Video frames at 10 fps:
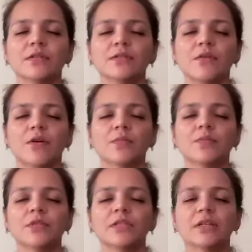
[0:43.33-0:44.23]
to Lord
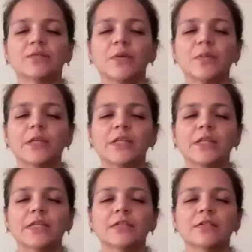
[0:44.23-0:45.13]
Bodhisattva
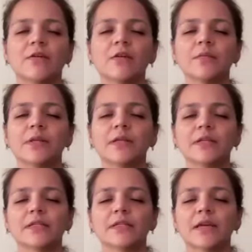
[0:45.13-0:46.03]
Meling, to Lord
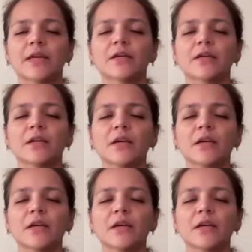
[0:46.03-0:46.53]
Melchizedek,